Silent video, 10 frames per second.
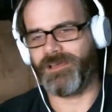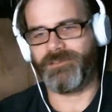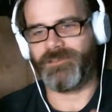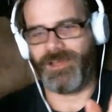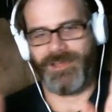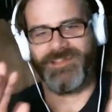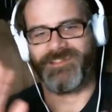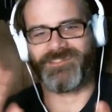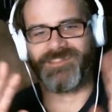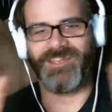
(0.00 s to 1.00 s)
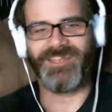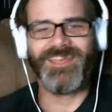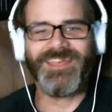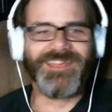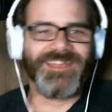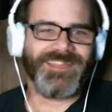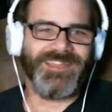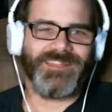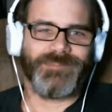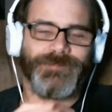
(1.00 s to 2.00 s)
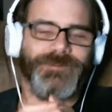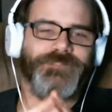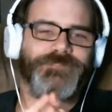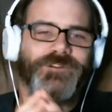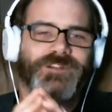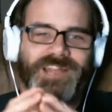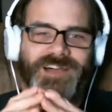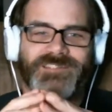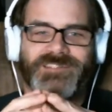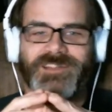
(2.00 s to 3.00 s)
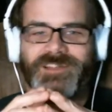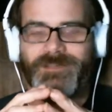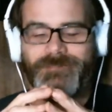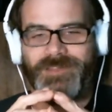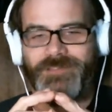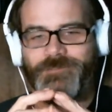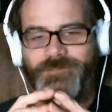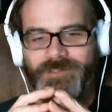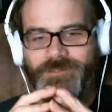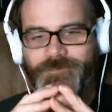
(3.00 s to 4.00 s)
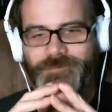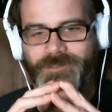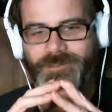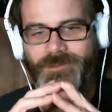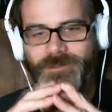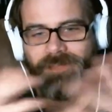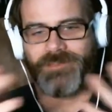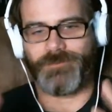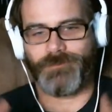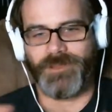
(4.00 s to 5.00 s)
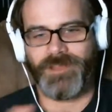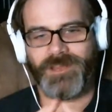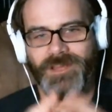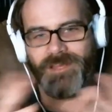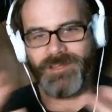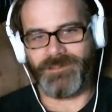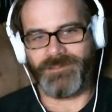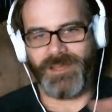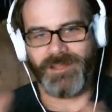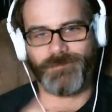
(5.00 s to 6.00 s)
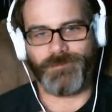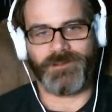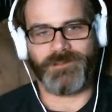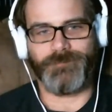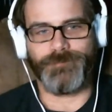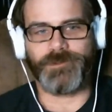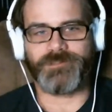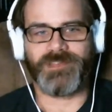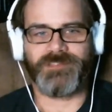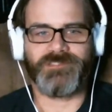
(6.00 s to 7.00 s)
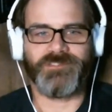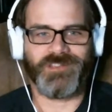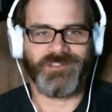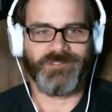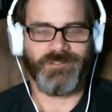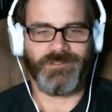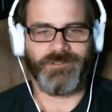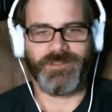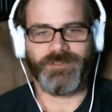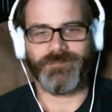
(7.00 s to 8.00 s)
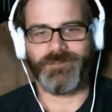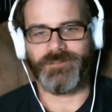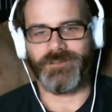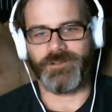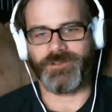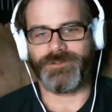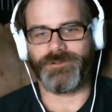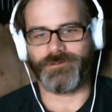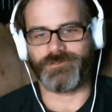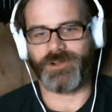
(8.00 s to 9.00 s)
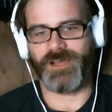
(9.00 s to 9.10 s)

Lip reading: Yeah, it's pretty far out there. I mean, if you like to read, that's one of the books I suggest you give a good old try.